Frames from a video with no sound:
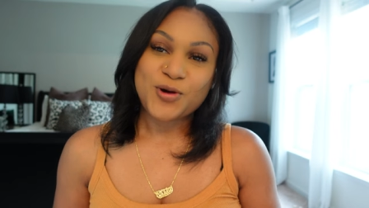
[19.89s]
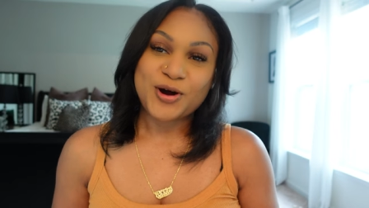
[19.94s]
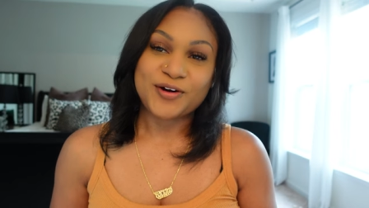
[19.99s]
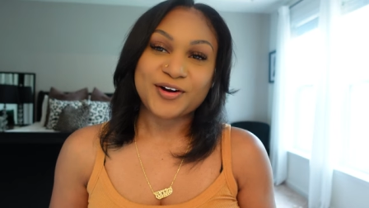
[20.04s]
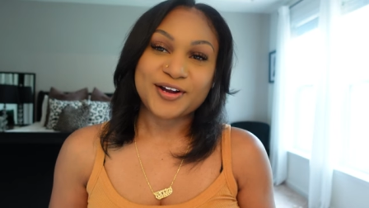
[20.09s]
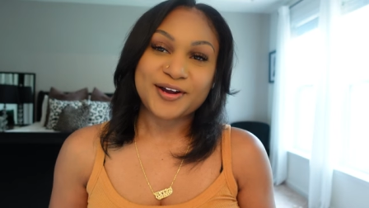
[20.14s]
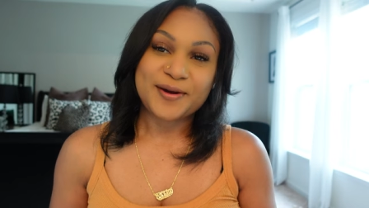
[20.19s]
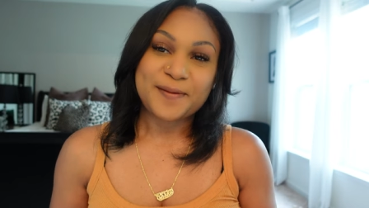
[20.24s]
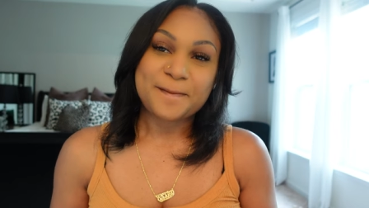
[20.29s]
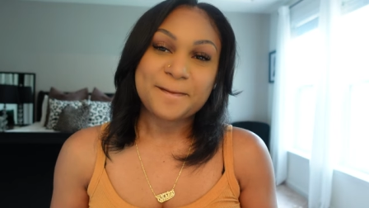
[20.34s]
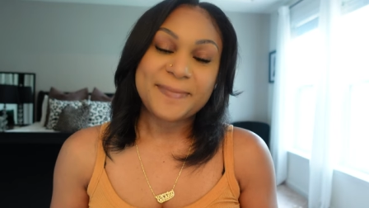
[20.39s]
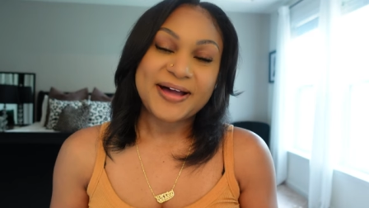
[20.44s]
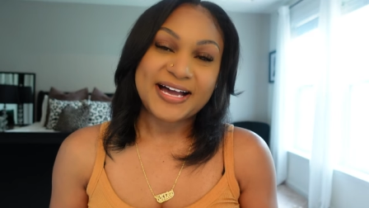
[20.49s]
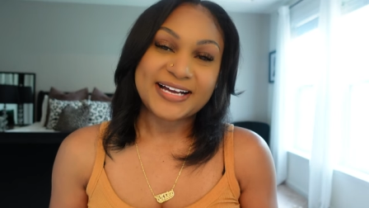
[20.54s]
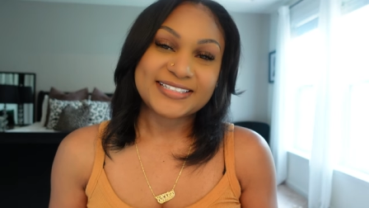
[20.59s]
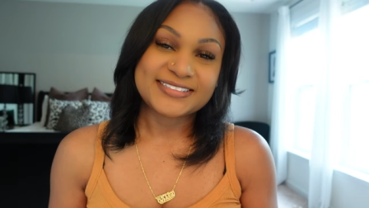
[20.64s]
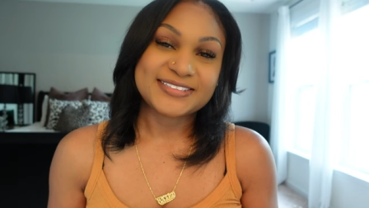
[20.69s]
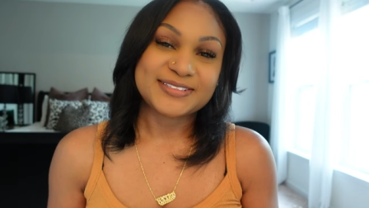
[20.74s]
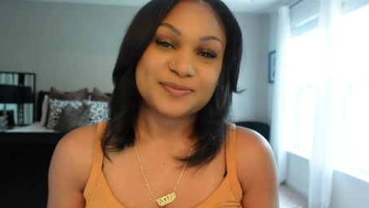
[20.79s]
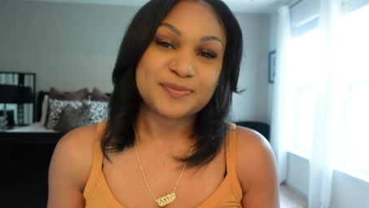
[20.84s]
welcome
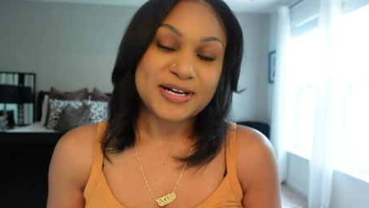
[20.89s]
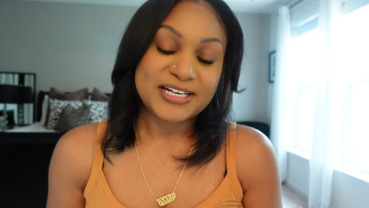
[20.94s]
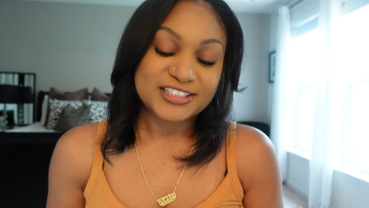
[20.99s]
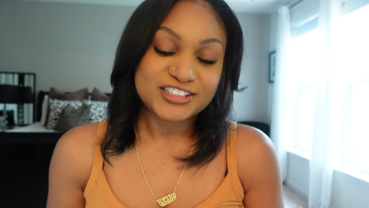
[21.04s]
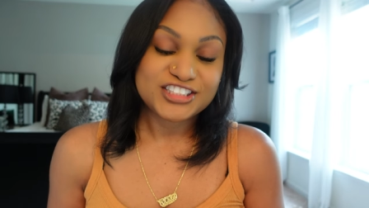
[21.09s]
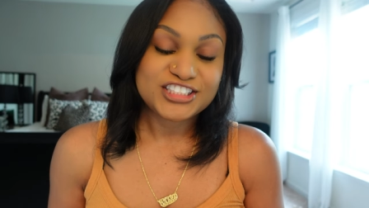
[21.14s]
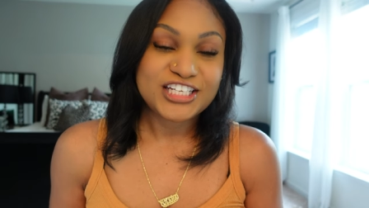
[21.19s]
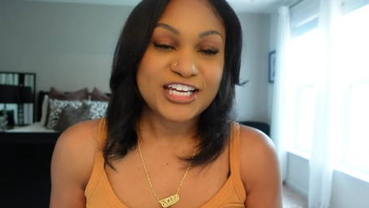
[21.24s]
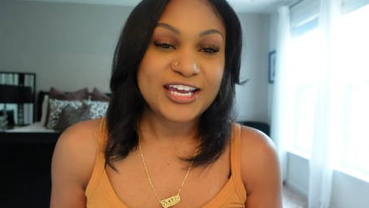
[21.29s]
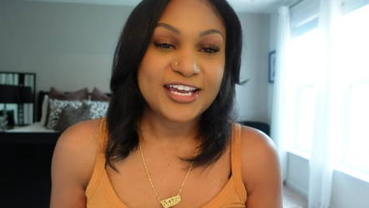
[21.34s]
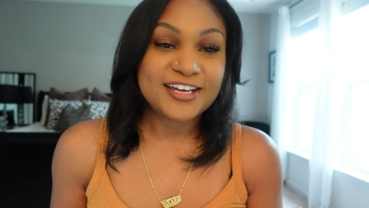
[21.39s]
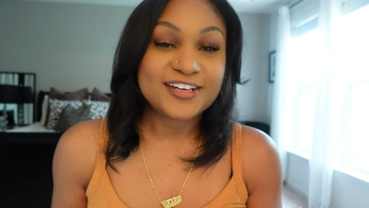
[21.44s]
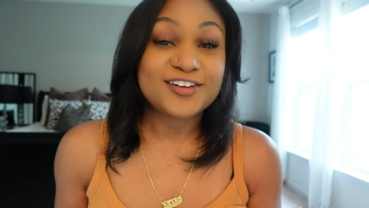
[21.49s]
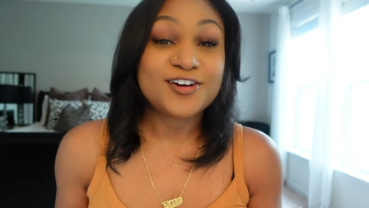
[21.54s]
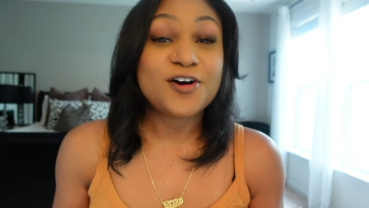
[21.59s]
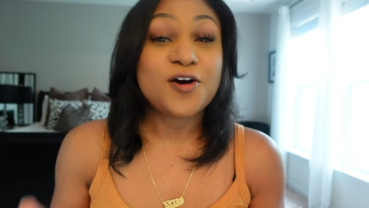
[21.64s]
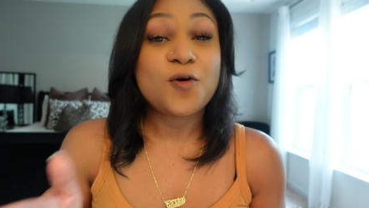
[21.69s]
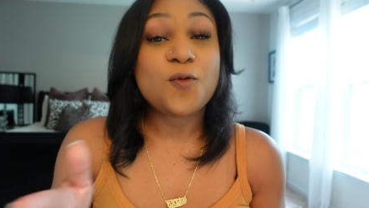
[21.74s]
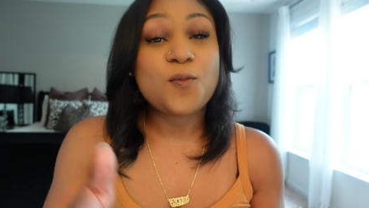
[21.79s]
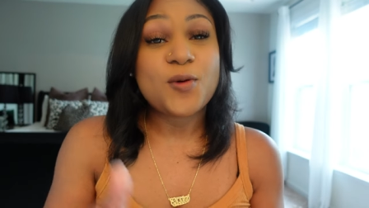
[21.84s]
back to my
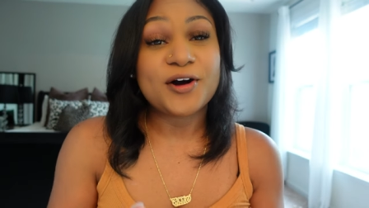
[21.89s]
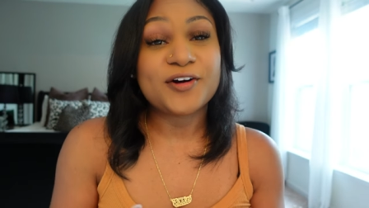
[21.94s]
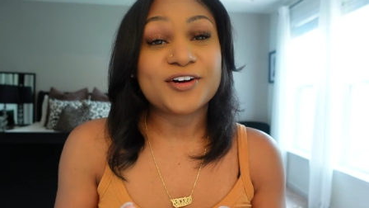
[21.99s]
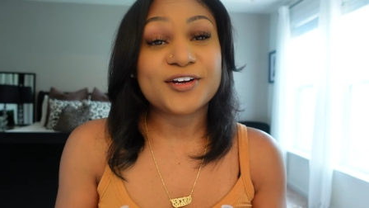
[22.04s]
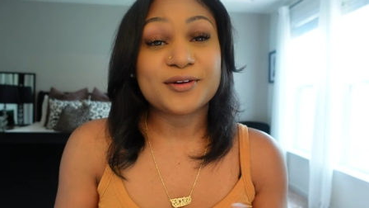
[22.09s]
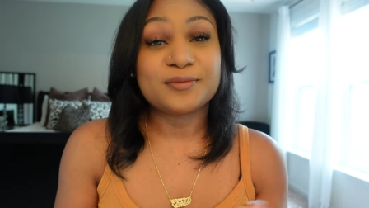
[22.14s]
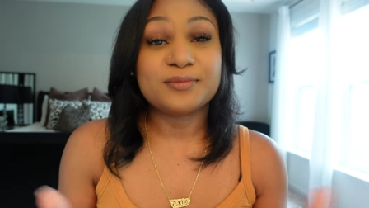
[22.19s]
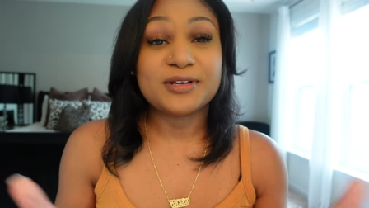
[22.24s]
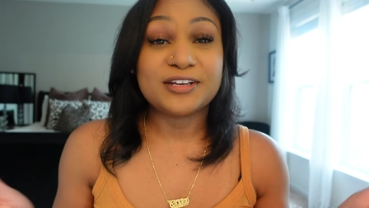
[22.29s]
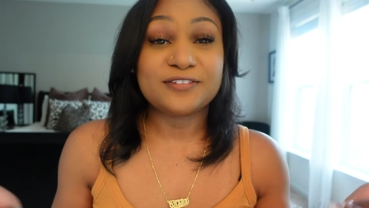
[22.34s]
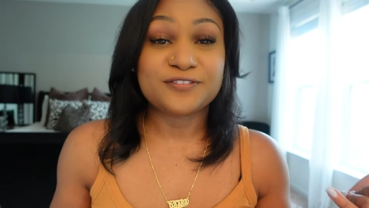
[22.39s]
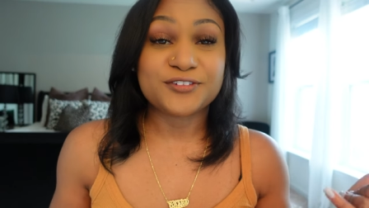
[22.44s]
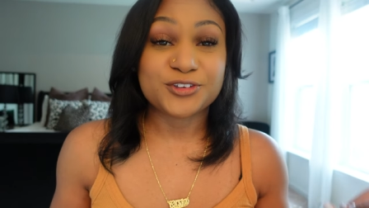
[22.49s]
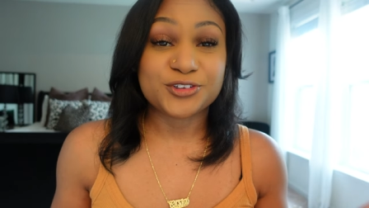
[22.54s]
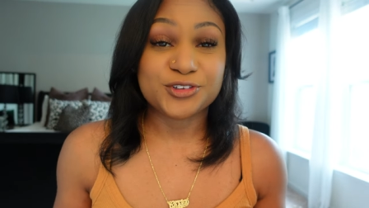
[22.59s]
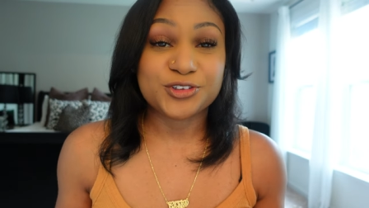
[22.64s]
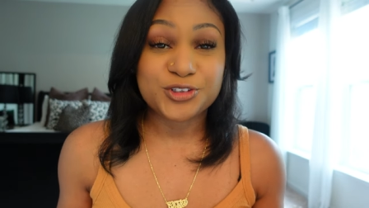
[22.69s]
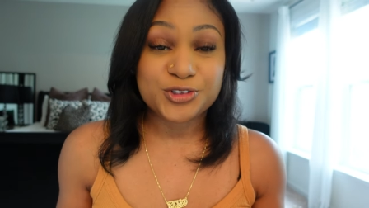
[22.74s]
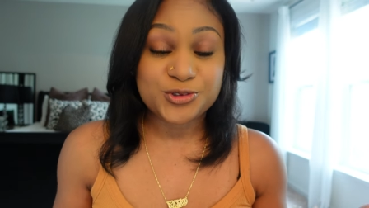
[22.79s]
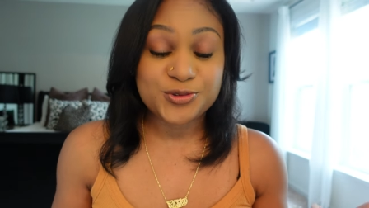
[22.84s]
channel. Welcome if you're
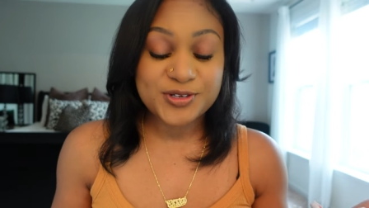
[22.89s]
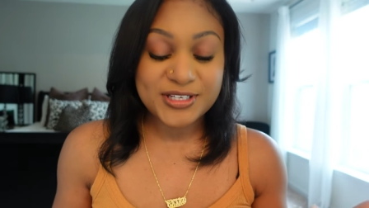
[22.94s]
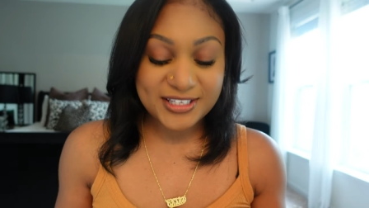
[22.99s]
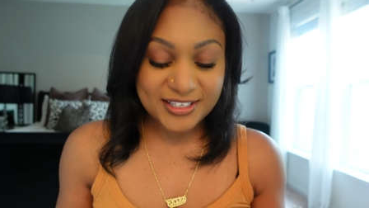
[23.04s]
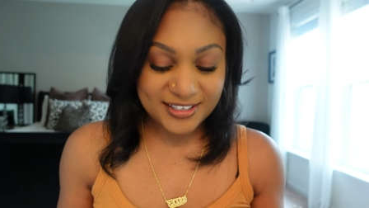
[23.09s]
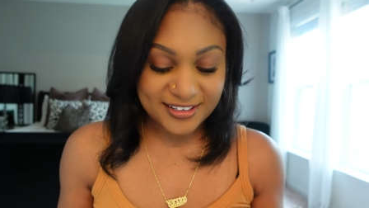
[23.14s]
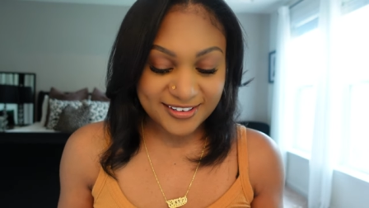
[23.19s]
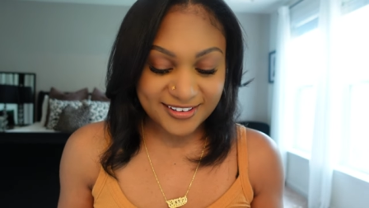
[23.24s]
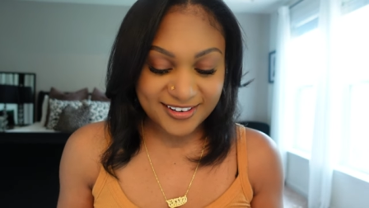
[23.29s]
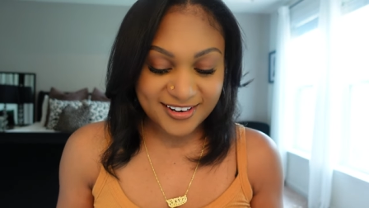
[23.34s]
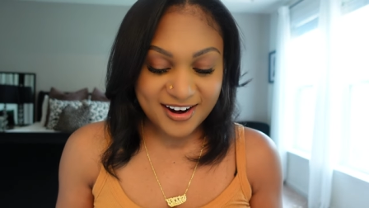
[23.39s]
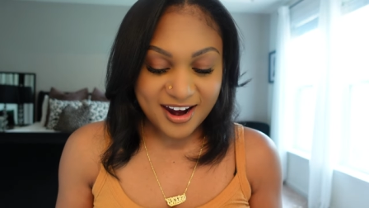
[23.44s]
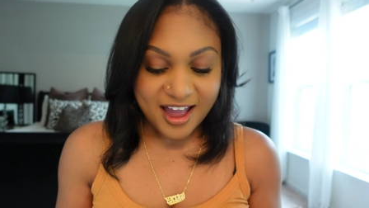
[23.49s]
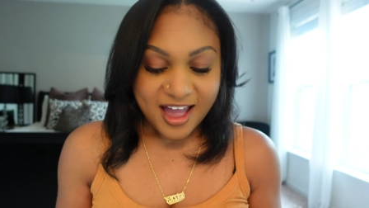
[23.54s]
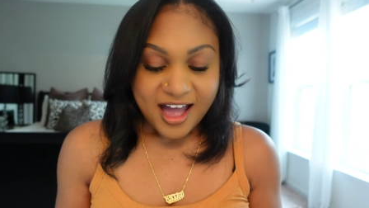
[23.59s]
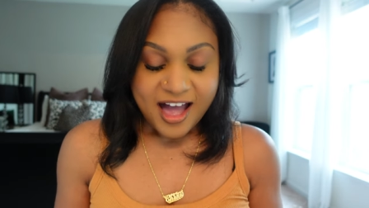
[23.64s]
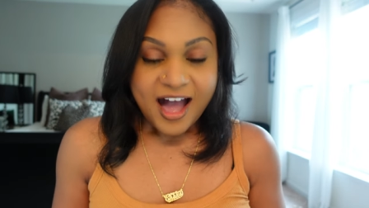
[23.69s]
new here.